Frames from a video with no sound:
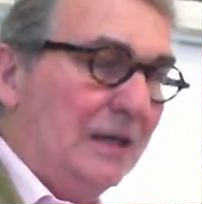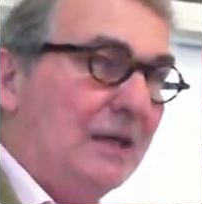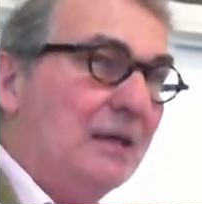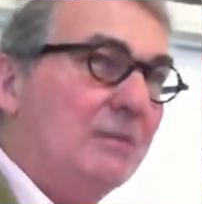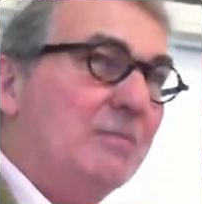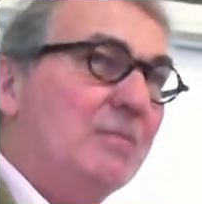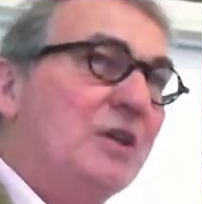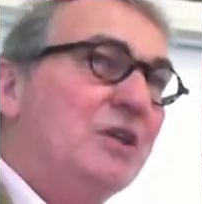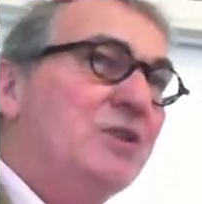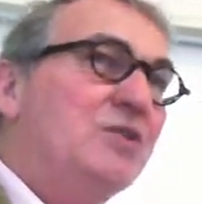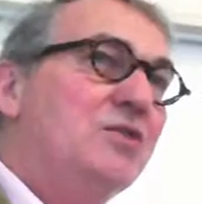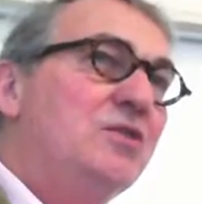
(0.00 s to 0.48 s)

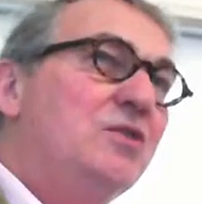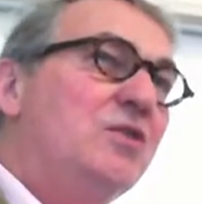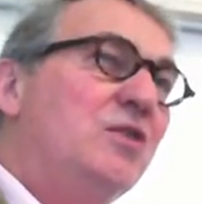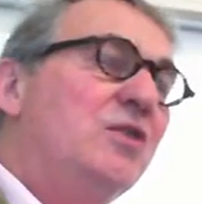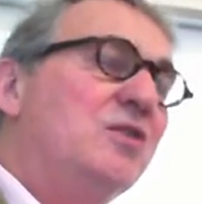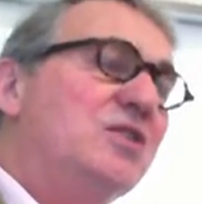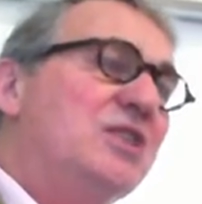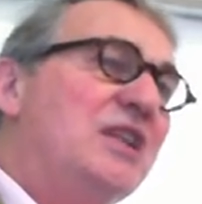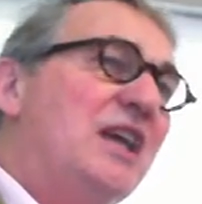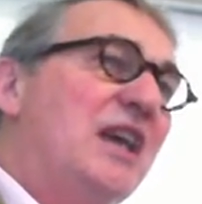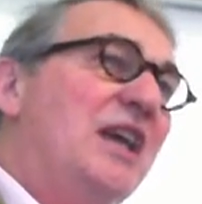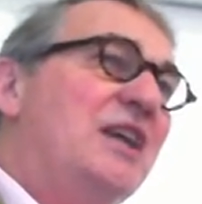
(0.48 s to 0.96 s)
But
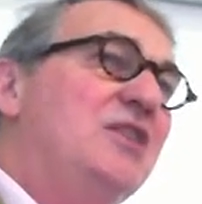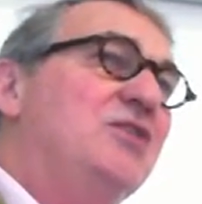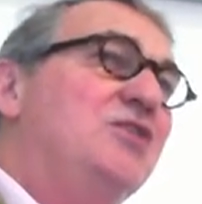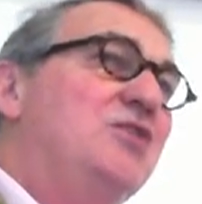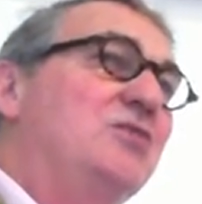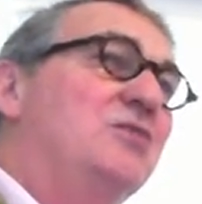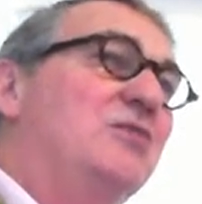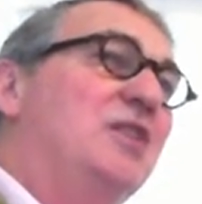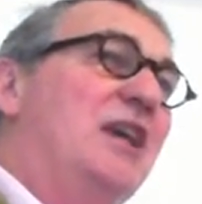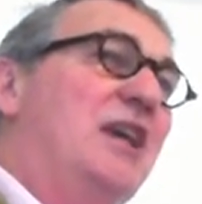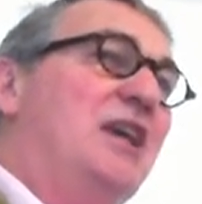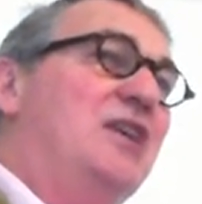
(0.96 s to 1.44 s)
not
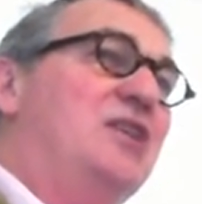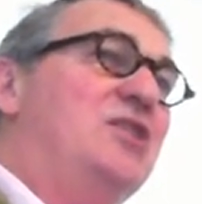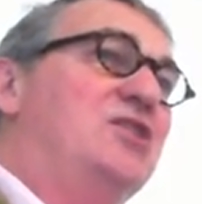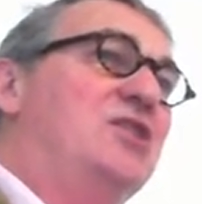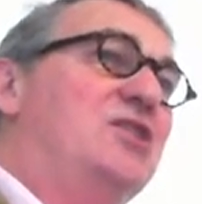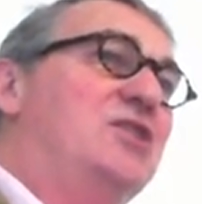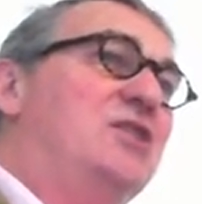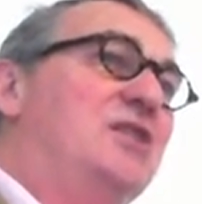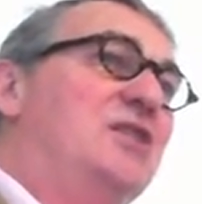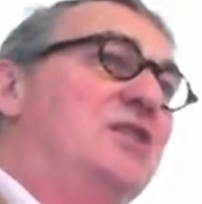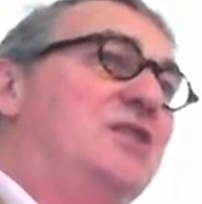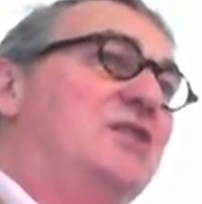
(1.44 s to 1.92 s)

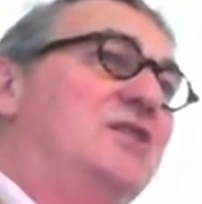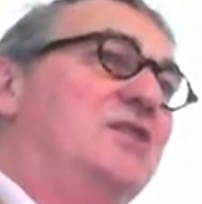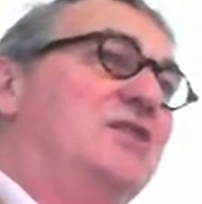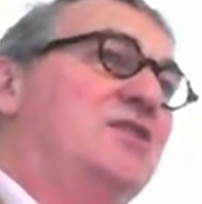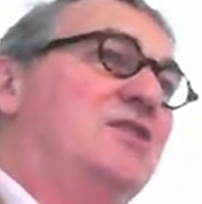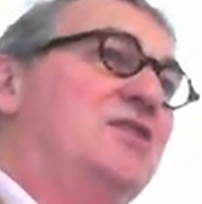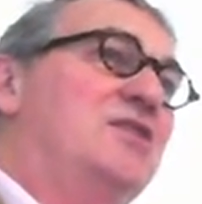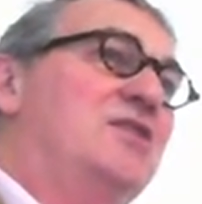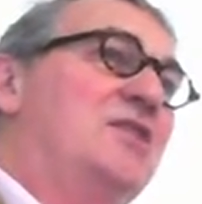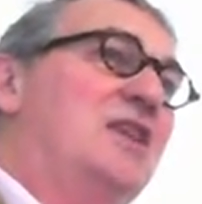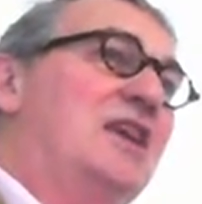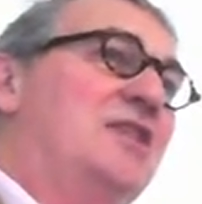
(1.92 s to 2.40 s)
education in the
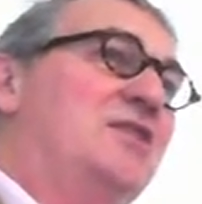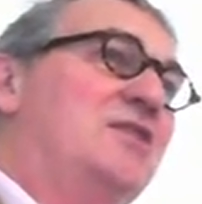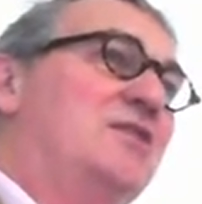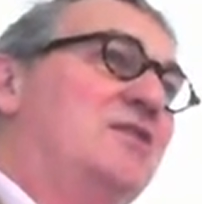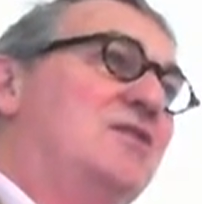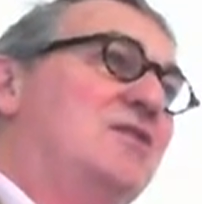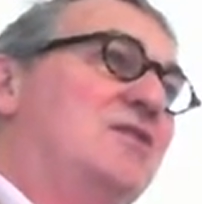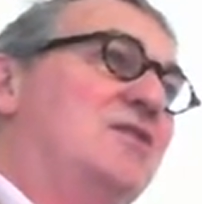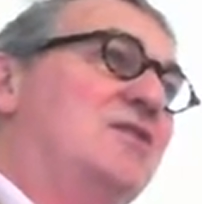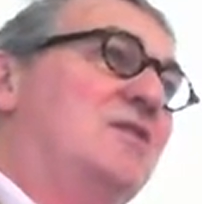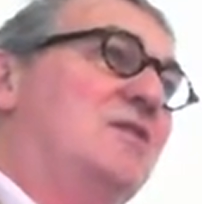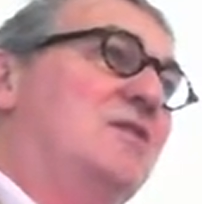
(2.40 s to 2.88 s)

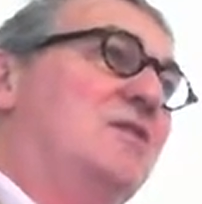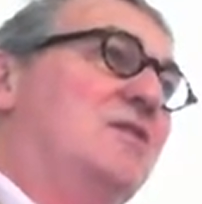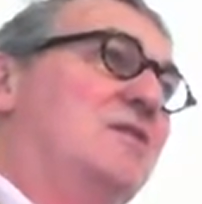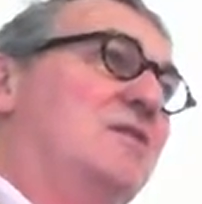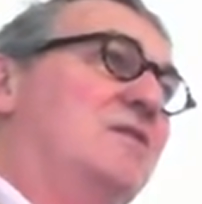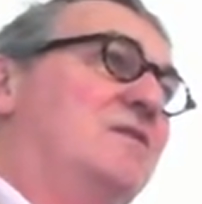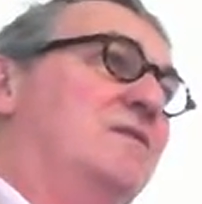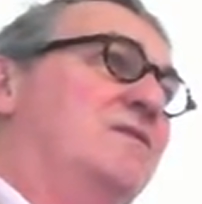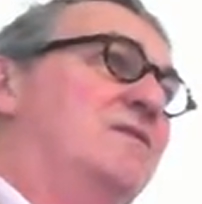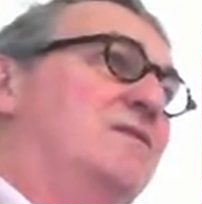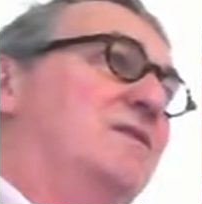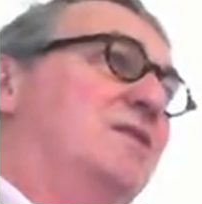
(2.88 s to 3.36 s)
sense
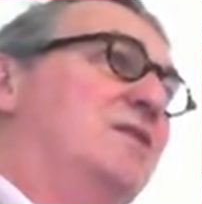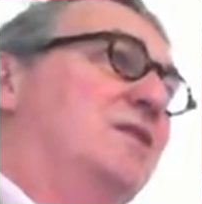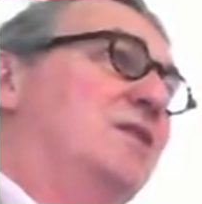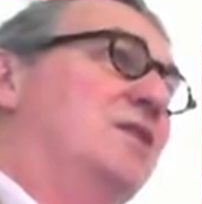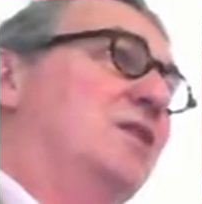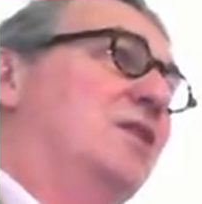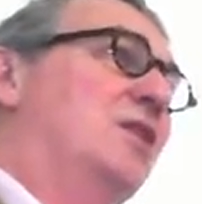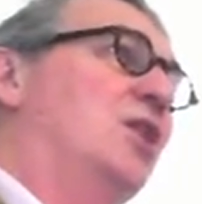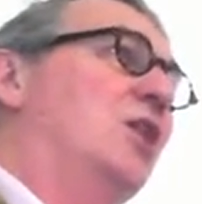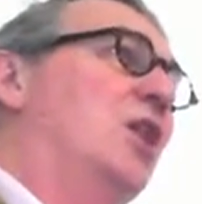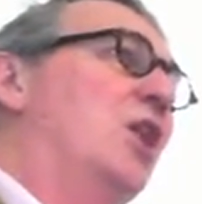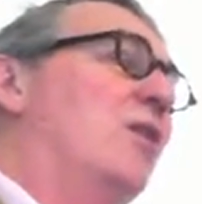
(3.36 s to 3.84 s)
of
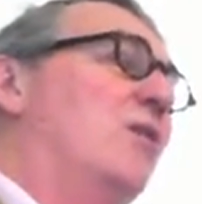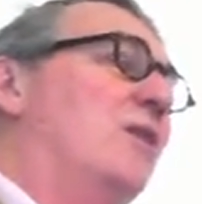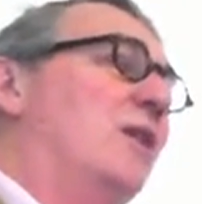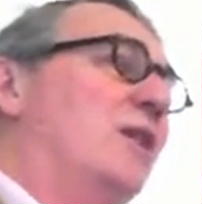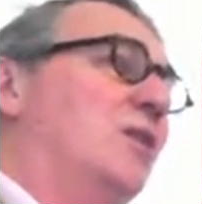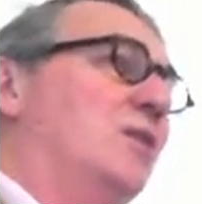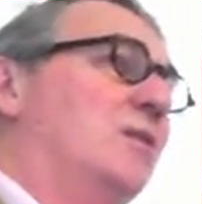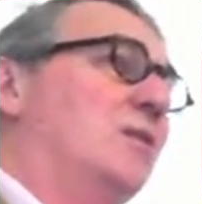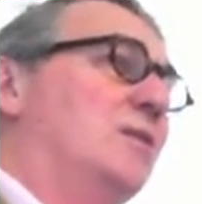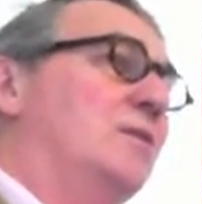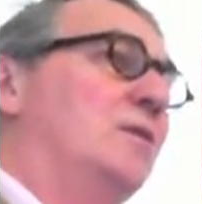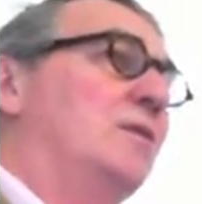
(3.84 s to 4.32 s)
going
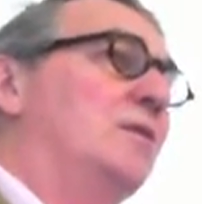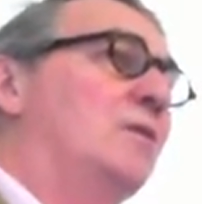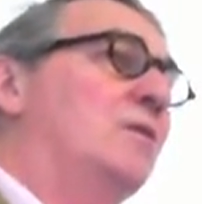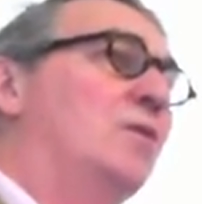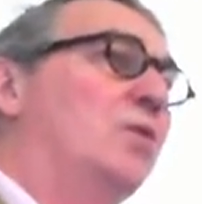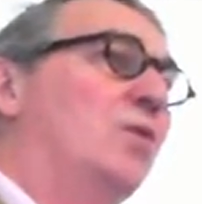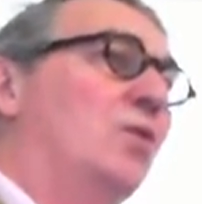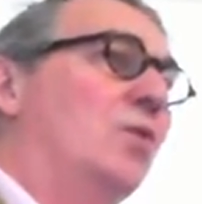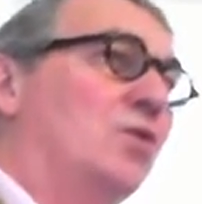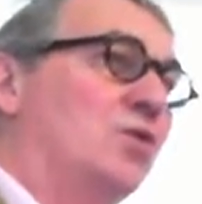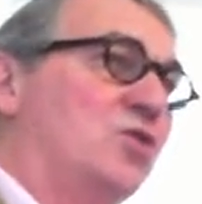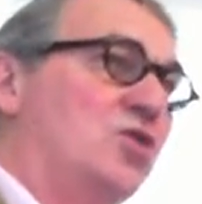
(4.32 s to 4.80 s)
on a
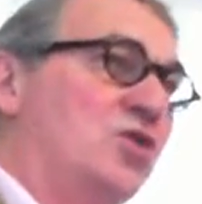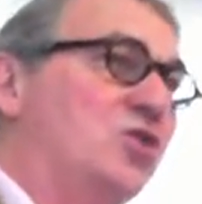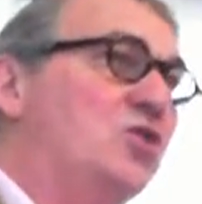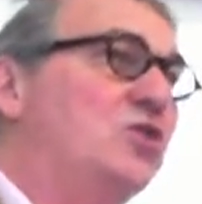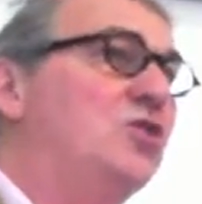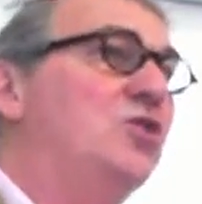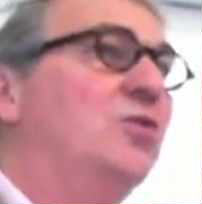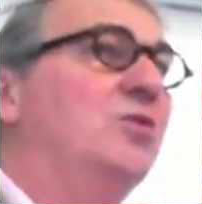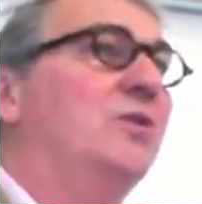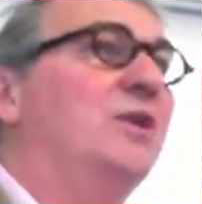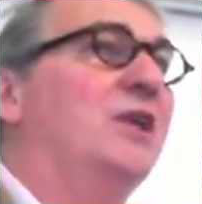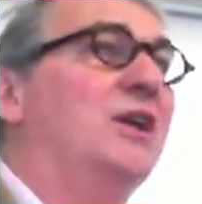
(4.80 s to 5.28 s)
course,
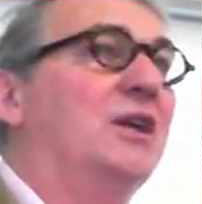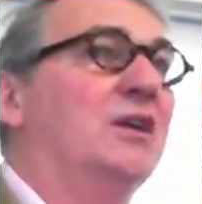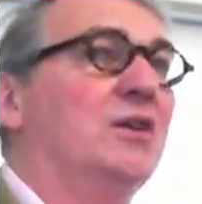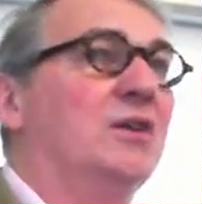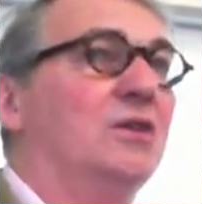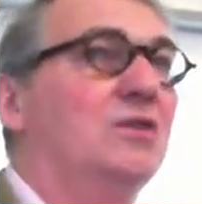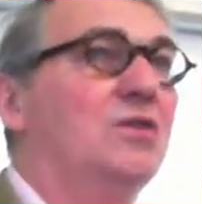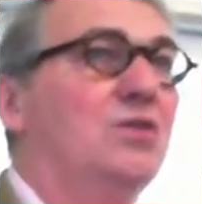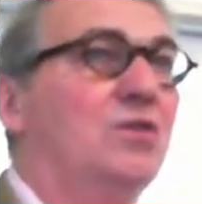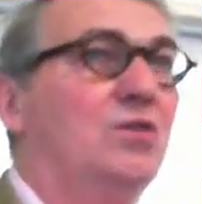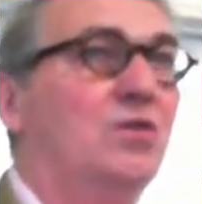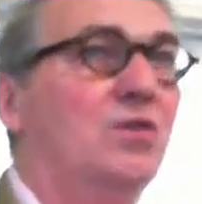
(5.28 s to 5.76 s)
doing
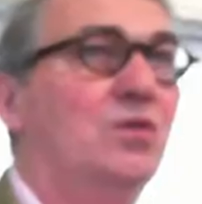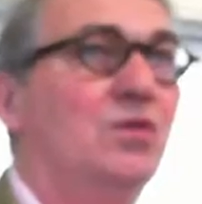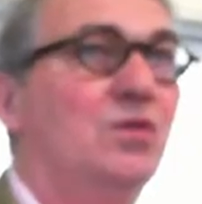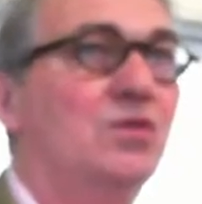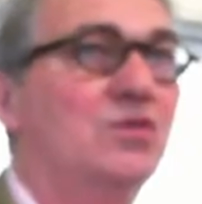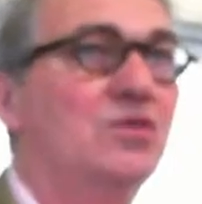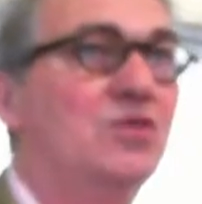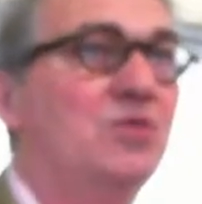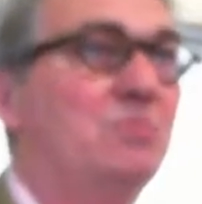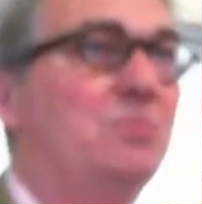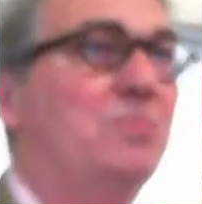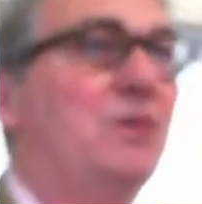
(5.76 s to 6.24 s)
a
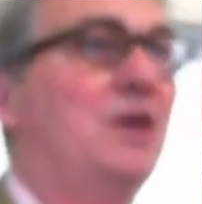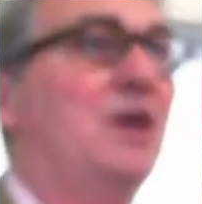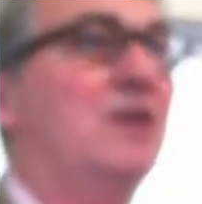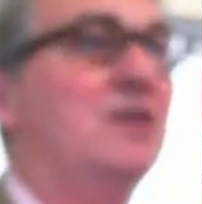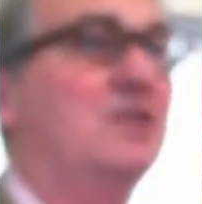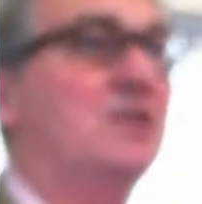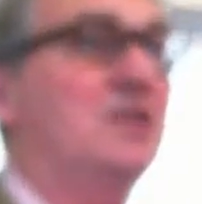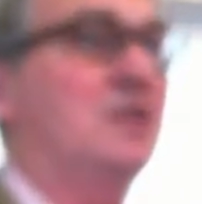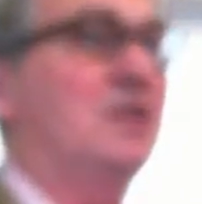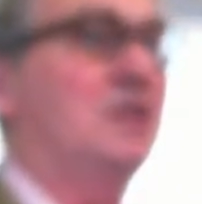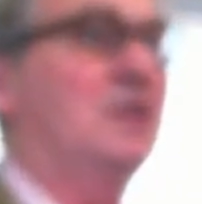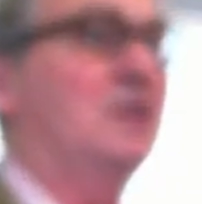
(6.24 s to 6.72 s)
course,
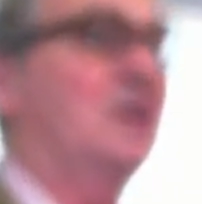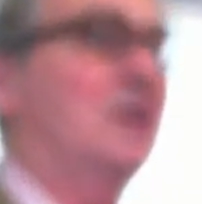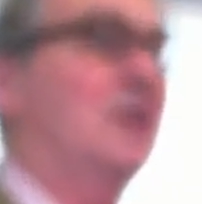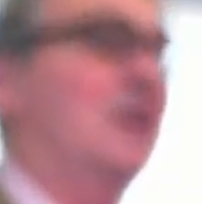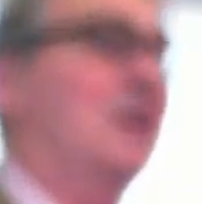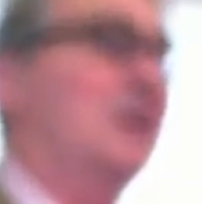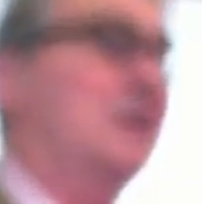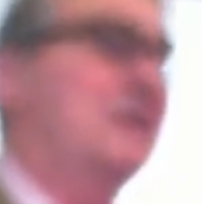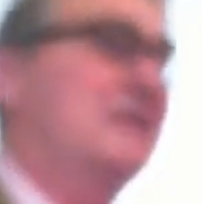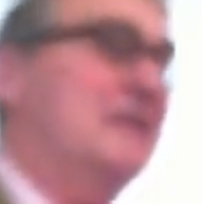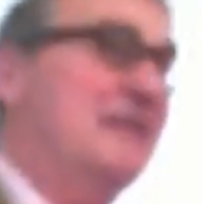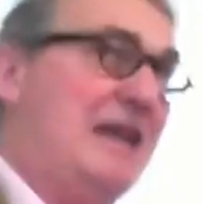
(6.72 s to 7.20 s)
passing the
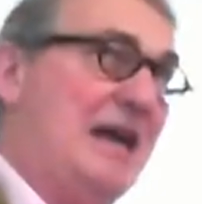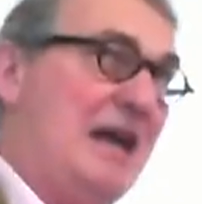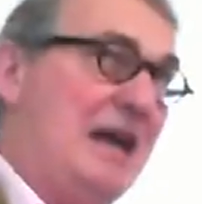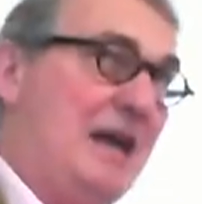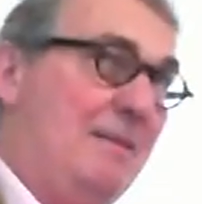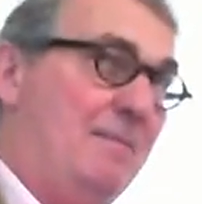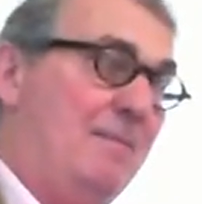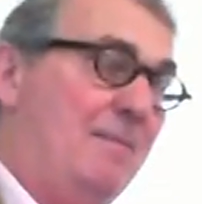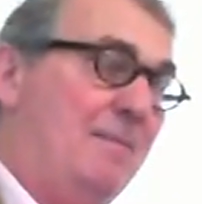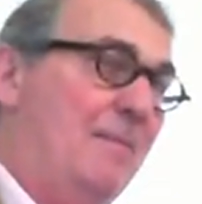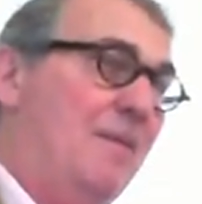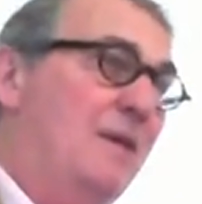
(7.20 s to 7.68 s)

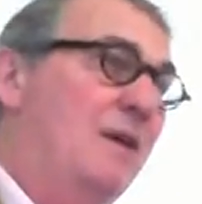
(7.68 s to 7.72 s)
exam,